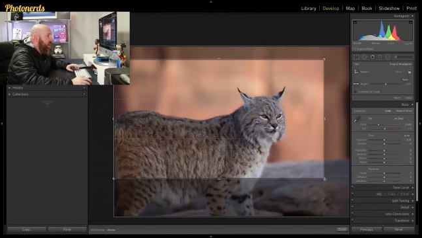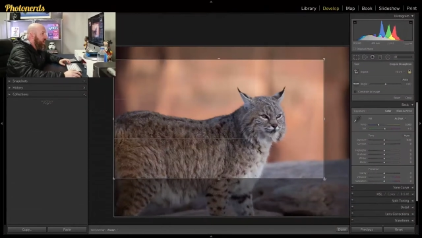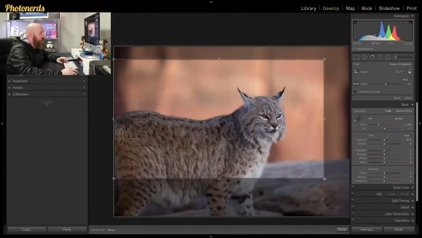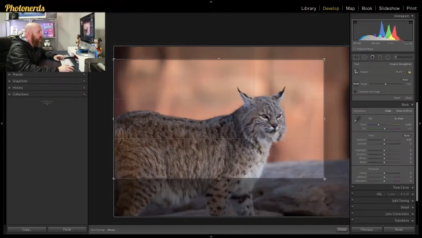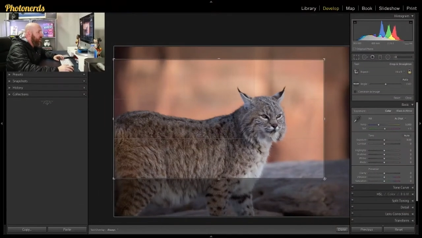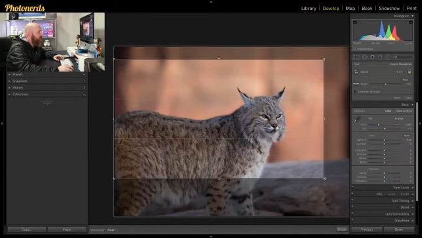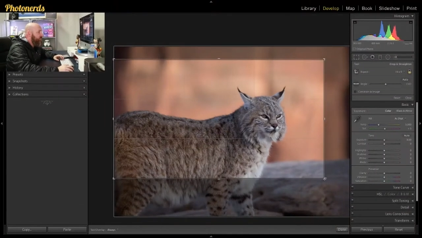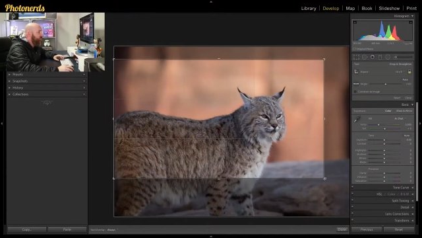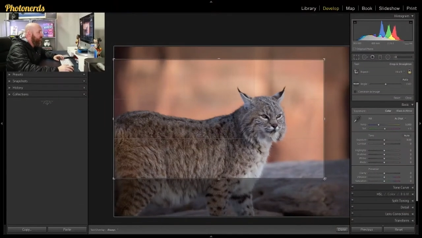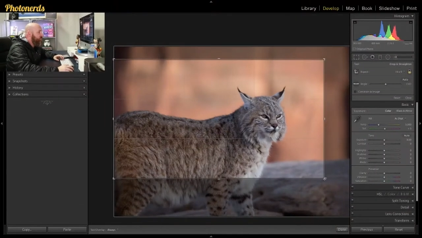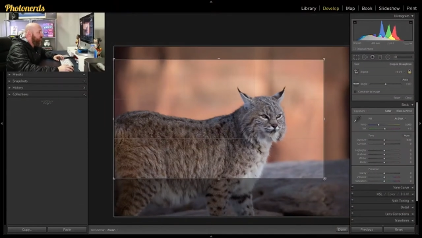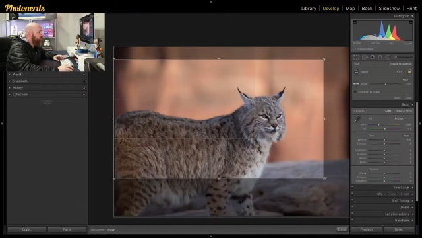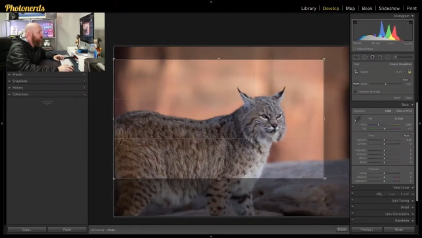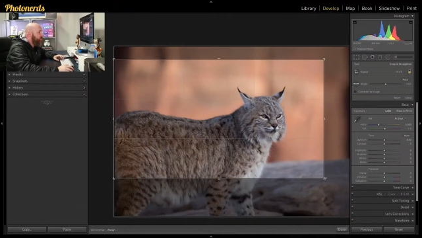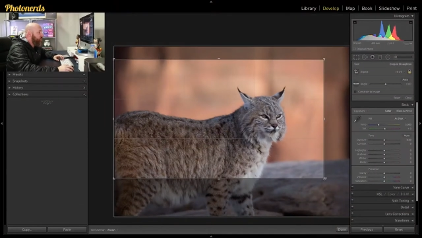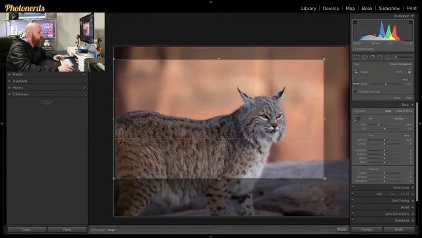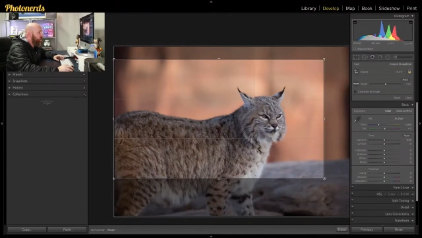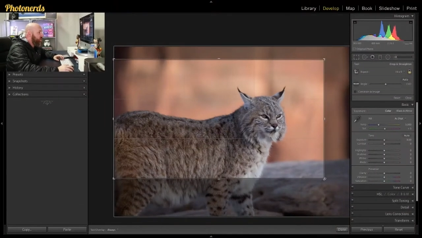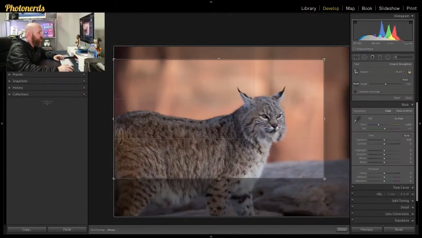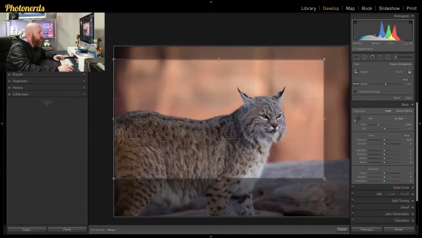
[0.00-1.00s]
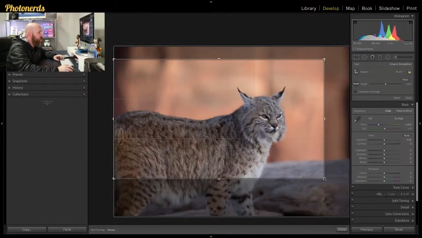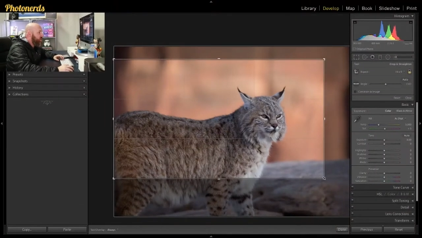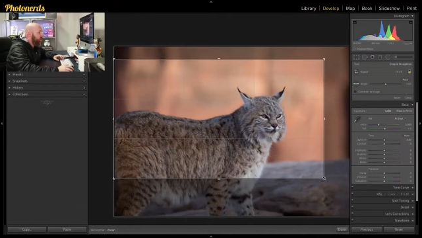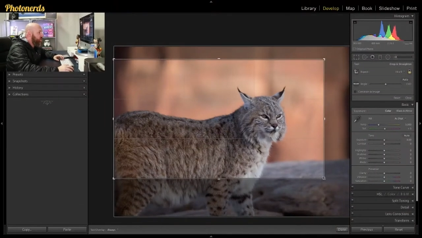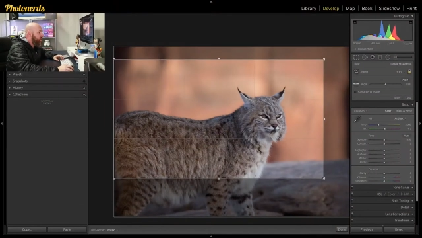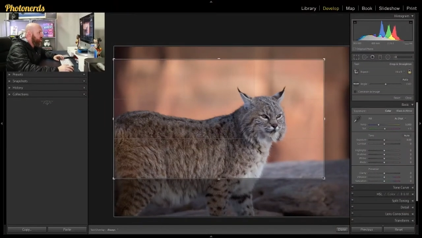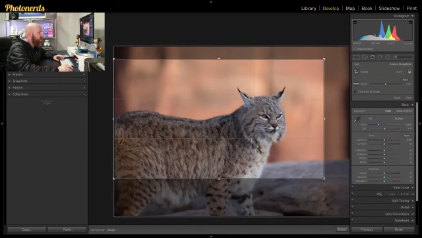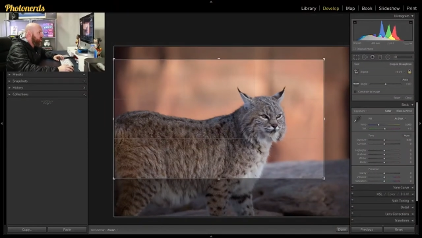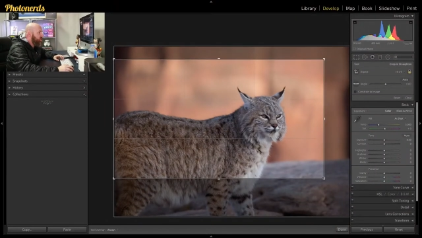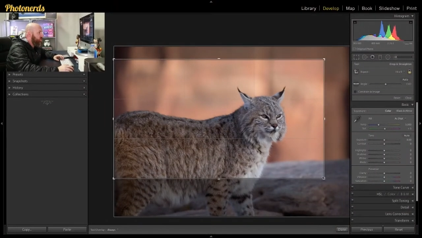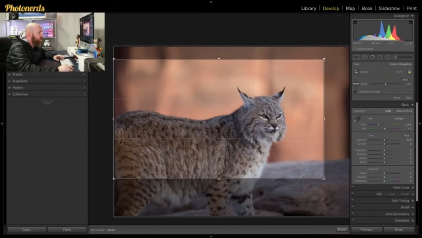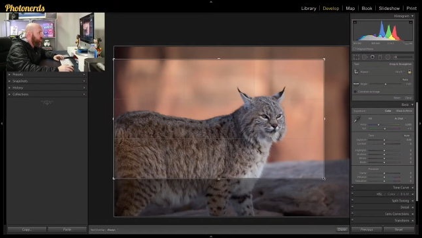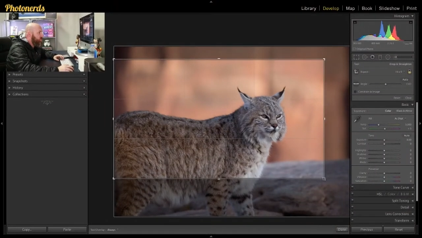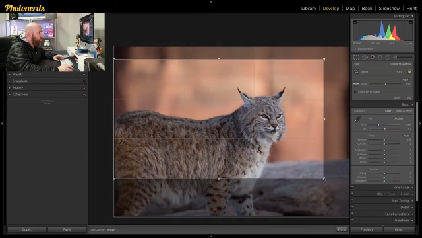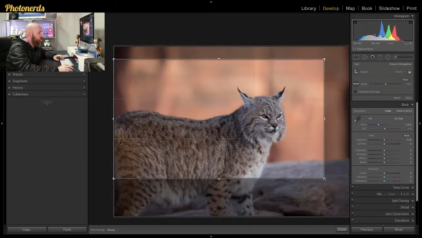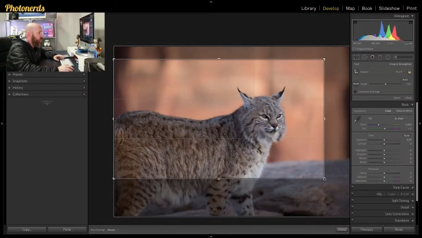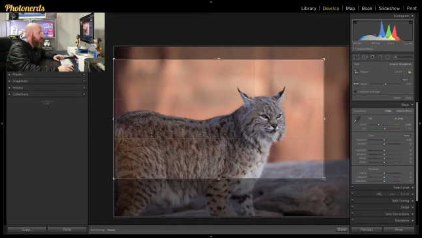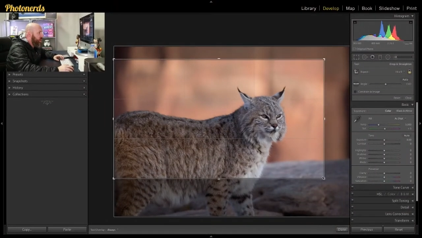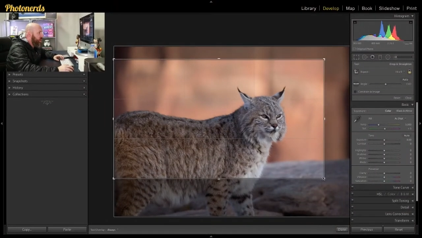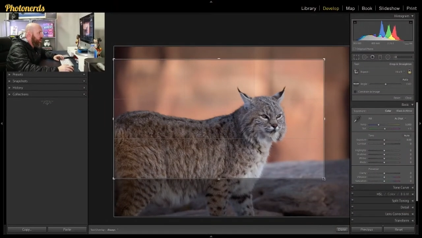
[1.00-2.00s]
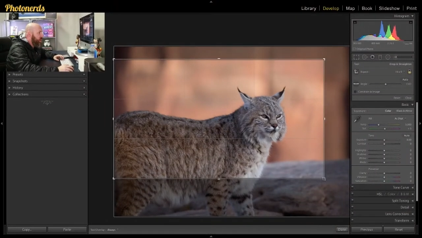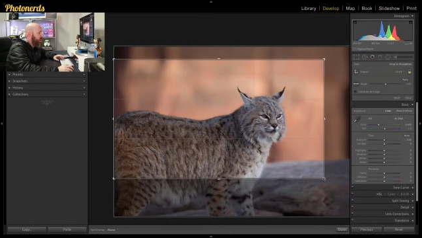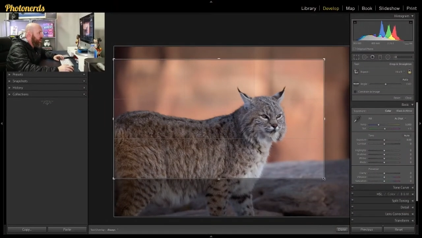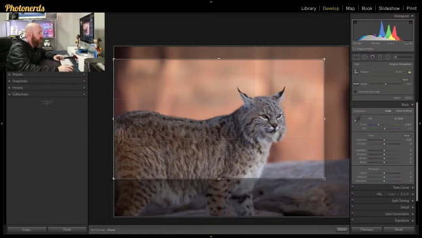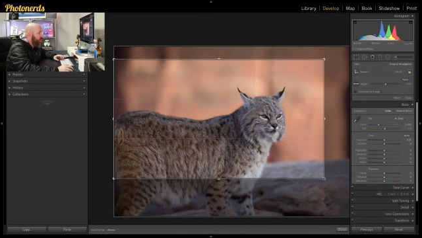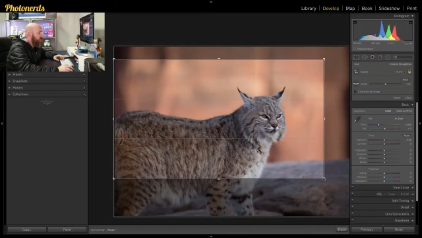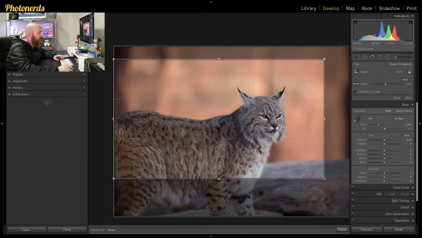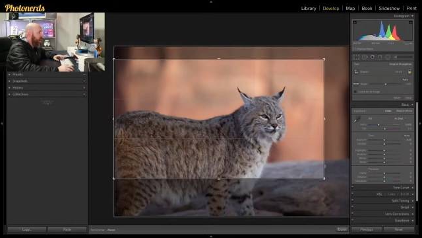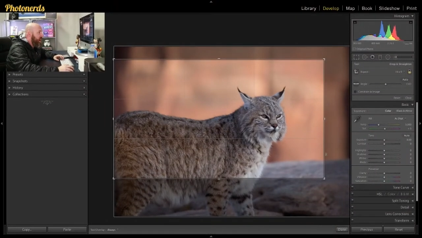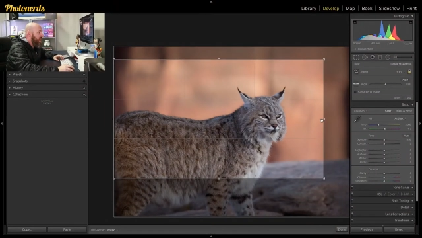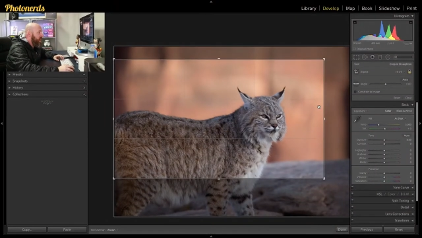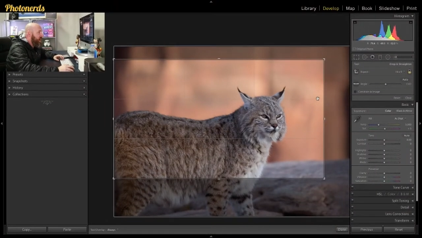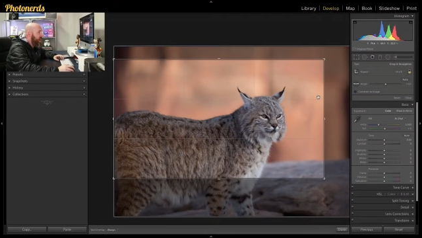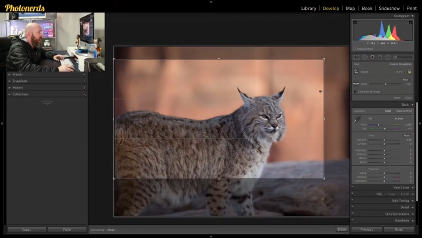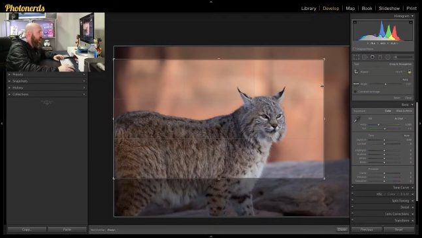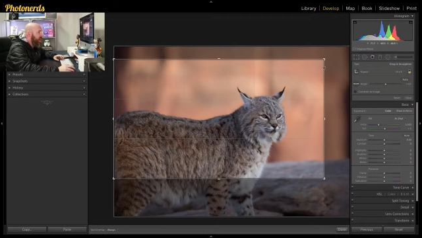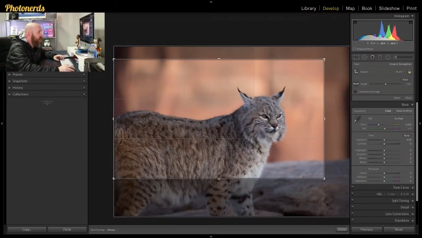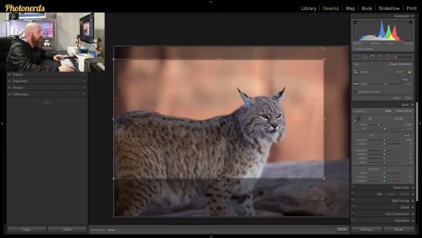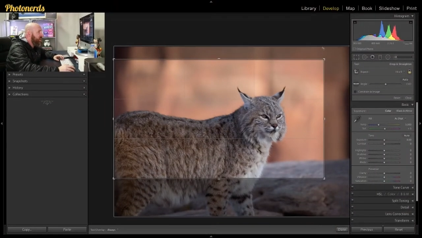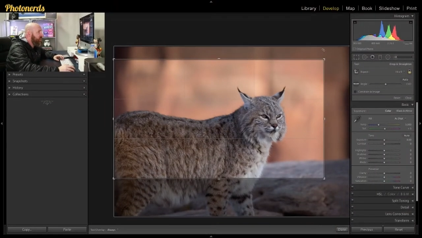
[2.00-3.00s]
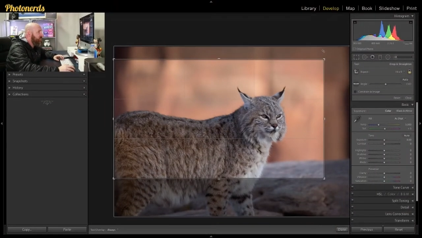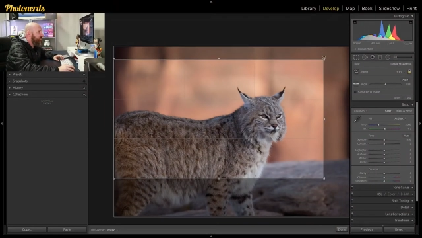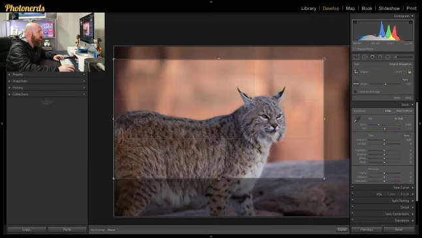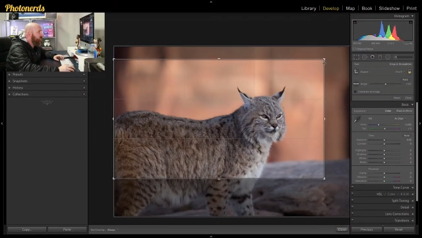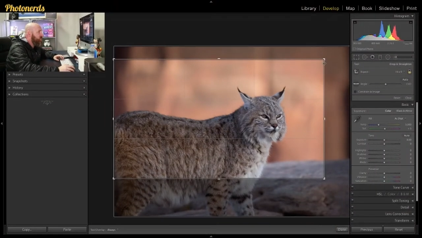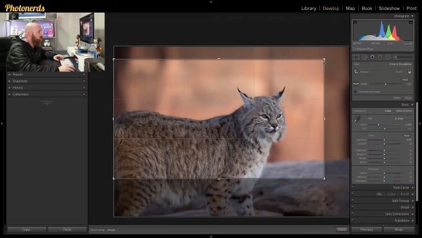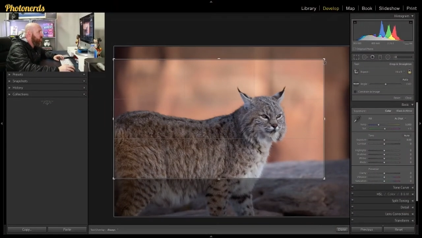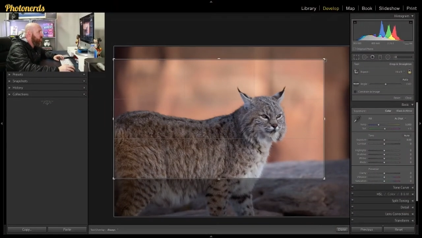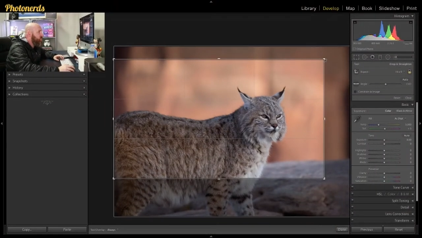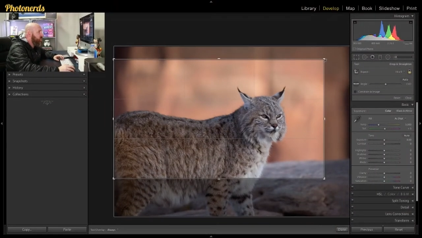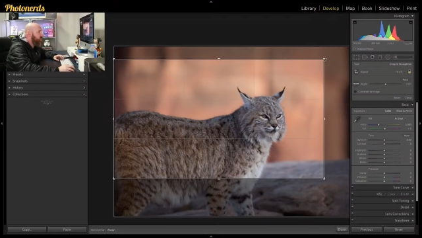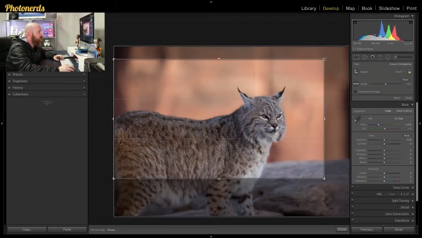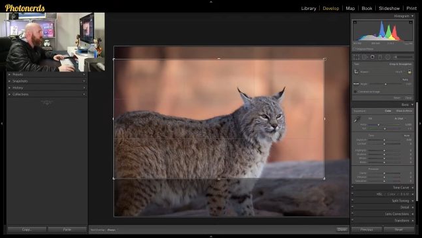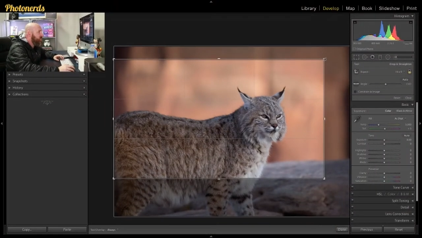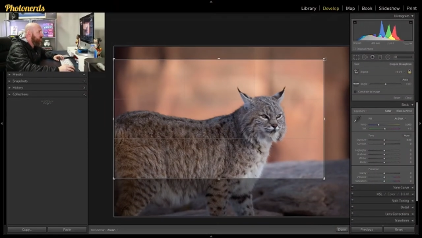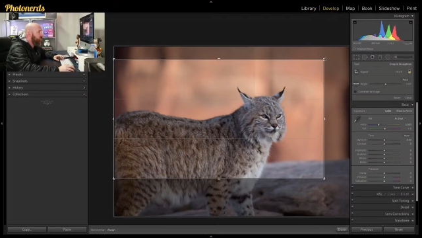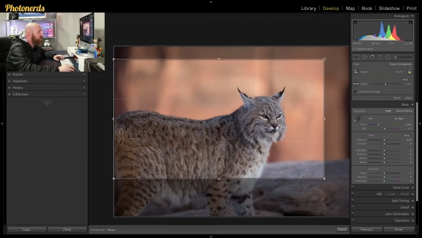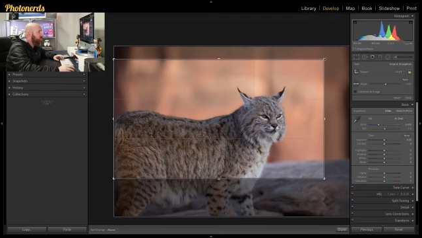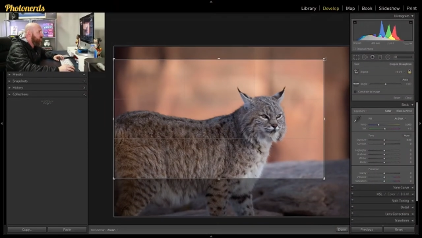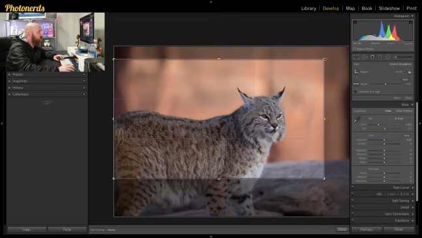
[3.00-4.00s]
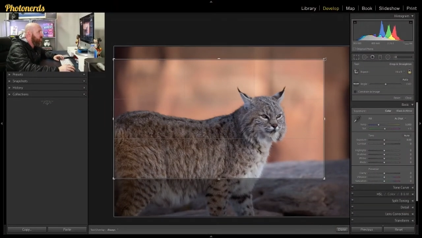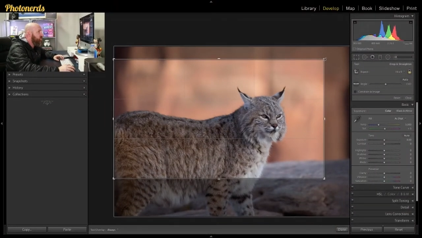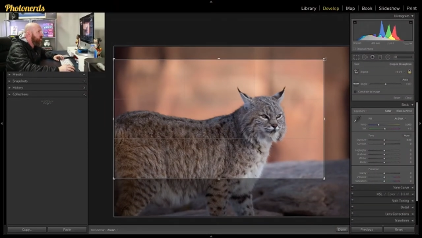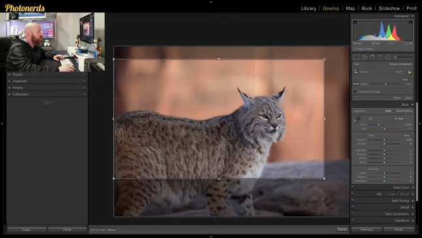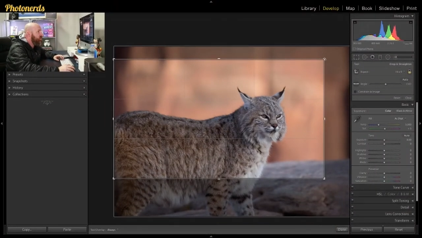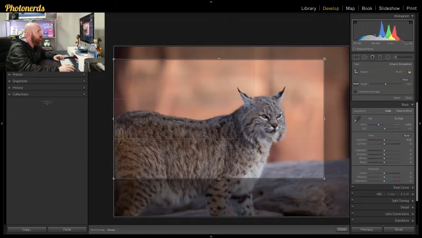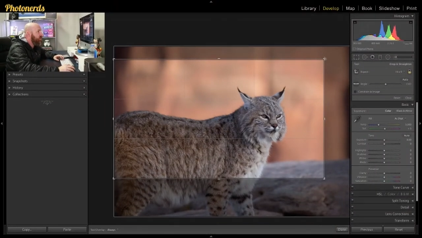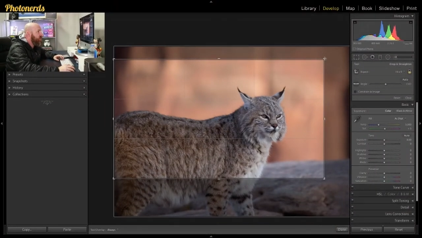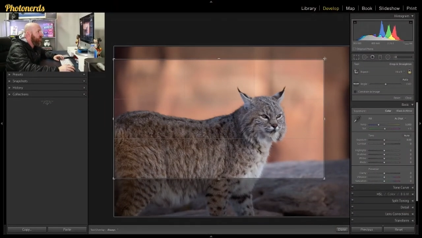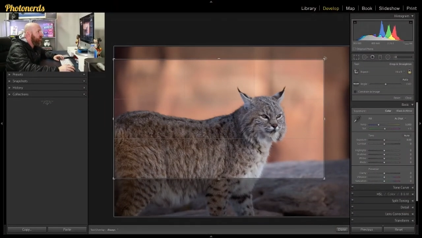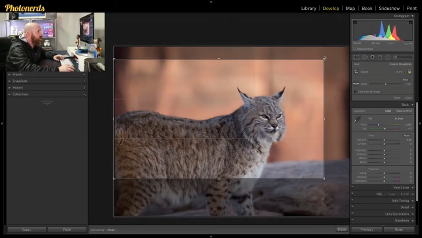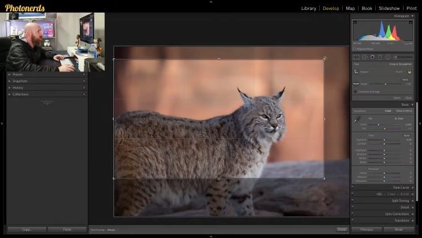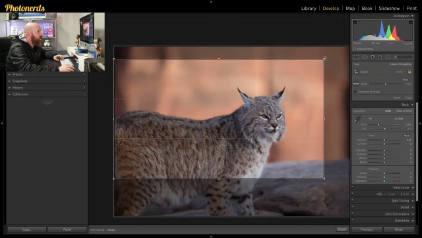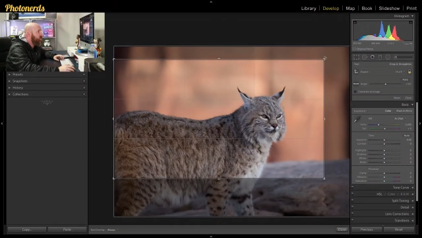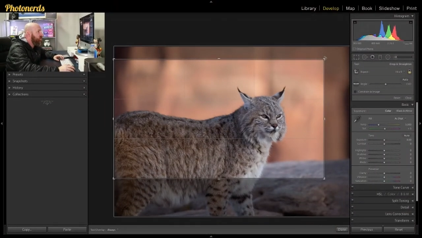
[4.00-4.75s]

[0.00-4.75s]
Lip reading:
(no speaker visible)